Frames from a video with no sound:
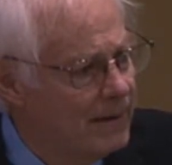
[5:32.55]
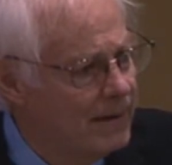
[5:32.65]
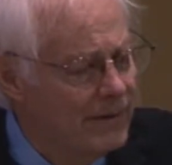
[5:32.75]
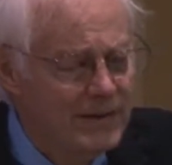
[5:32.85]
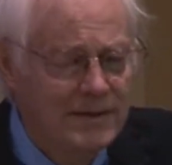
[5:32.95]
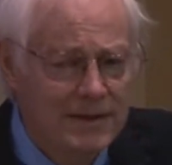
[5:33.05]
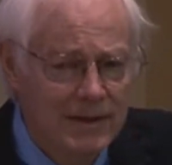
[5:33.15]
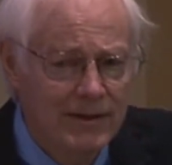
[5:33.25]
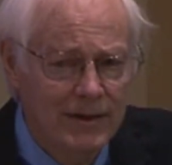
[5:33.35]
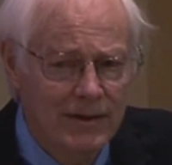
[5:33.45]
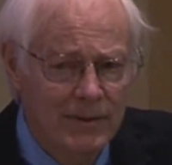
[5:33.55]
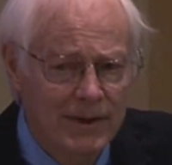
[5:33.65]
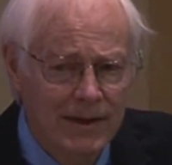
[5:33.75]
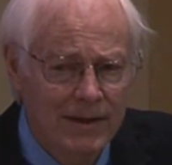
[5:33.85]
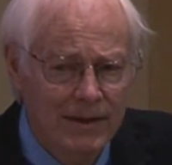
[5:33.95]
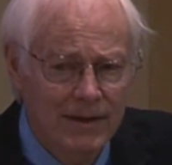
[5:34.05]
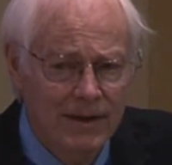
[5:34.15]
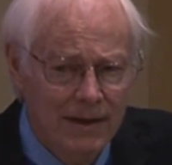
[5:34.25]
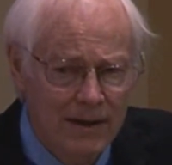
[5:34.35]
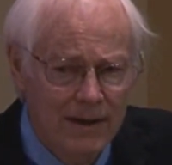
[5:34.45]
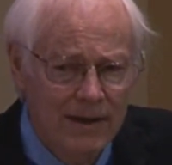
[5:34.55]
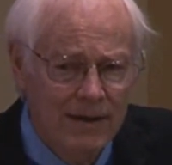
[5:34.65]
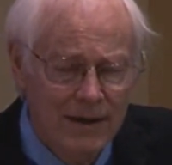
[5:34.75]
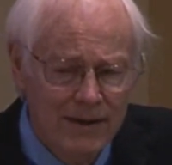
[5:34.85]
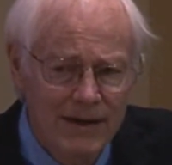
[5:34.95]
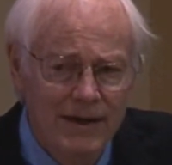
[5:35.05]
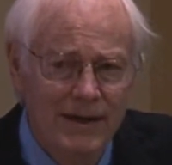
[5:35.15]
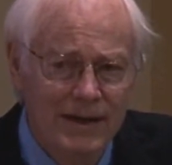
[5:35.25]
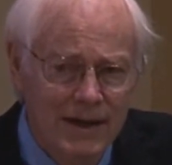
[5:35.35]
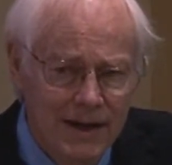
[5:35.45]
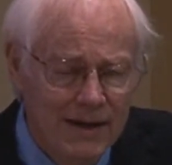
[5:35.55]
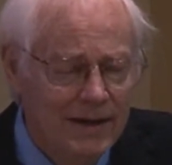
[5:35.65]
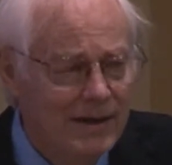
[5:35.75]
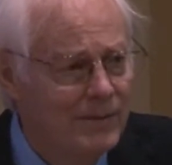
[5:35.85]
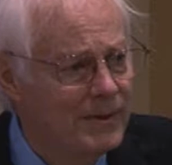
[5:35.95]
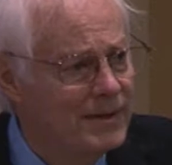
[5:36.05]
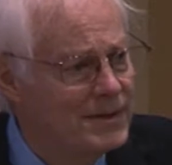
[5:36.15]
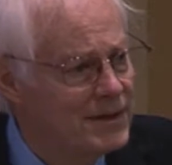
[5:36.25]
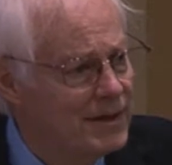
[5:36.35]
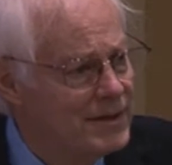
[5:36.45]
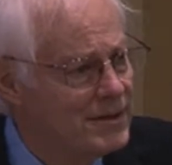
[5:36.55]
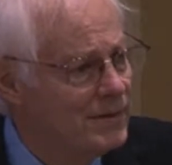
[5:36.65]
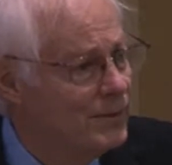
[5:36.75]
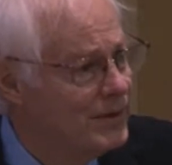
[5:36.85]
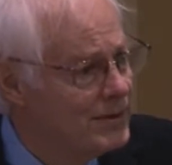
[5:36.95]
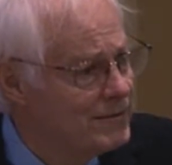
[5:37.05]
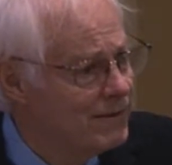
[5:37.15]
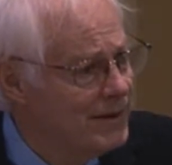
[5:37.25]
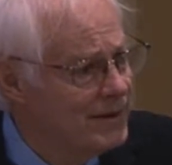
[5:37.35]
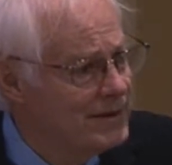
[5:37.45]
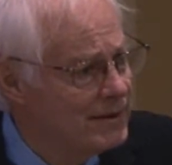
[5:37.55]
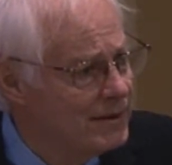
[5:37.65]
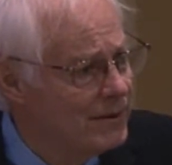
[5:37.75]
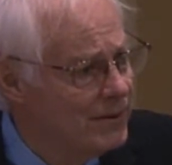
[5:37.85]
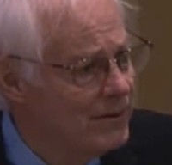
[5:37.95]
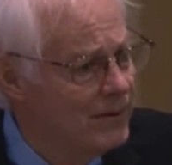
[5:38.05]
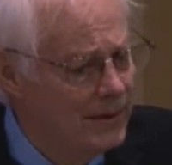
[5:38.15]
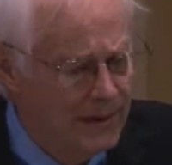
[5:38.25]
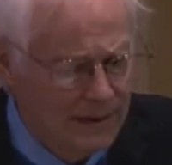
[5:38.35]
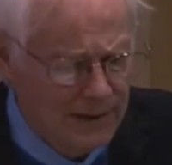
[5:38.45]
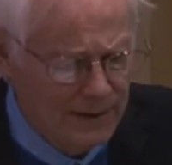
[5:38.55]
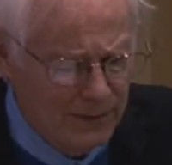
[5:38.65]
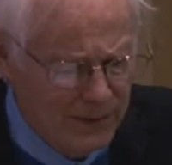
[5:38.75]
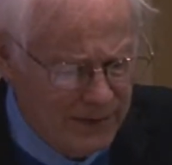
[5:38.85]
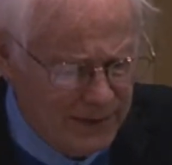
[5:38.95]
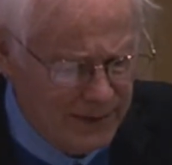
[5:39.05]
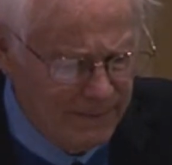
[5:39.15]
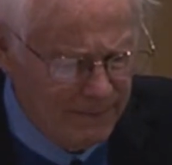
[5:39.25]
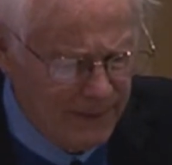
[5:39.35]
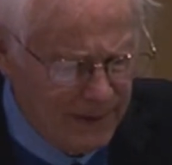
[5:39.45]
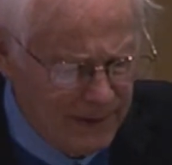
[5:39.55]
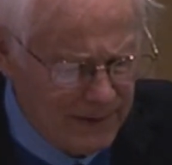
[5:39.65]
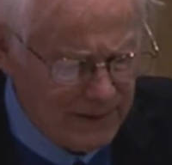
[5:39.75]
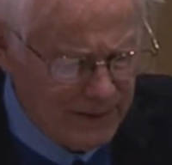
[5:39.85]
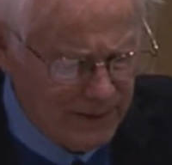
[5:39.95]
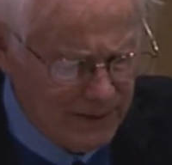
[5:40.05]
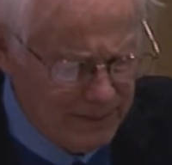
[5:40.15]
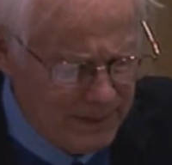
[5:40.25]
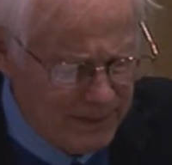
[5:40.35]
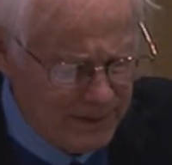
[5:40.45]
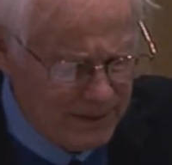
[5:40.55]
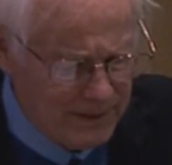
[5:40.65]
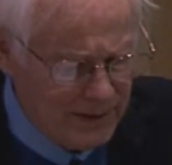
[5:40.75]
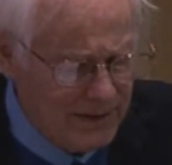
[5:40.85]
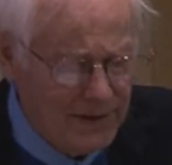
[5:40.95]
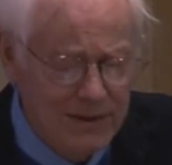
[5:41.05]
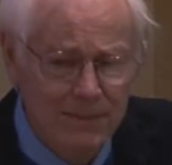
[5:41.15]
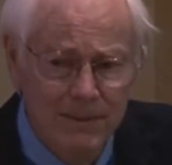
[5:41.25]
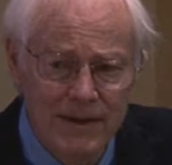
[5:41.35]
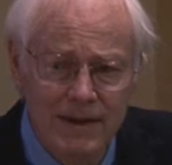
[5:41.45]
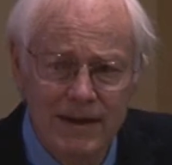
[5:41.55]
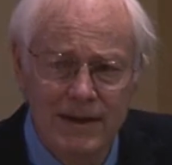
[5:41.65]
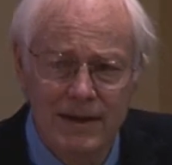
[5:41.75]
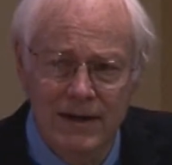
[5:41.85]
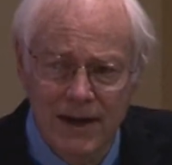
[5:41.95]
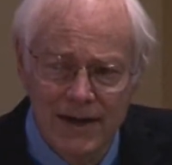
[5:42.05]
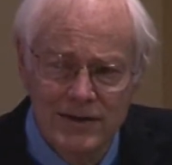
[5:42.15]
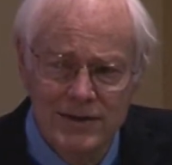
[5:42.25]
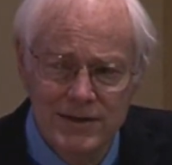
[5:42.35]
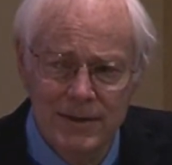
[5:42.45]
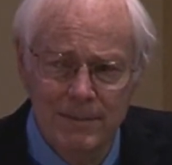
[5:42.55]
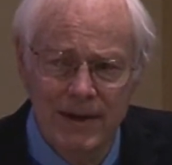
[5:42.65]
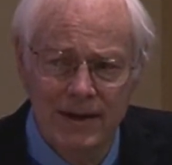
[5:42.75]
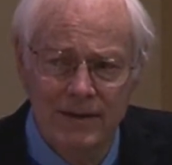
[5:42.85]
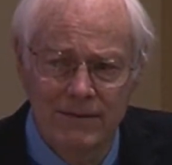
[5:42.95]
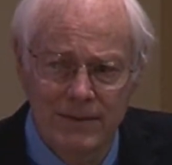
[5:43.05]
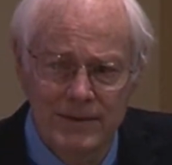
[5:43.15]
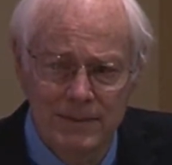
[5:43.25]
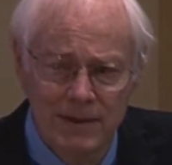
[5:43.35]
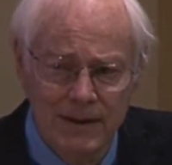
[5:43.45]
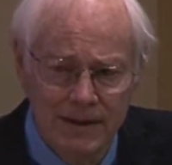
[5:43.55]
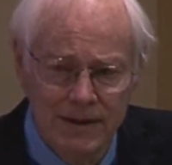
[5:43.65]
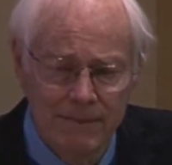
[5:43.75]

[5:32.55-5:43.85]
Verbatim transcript: And this is nothing no candidate, it, it, nothing a candidate would discuss with his friends, let alone uh, with uh, uh, the public at large, but it, it lodges in the back of one's mind.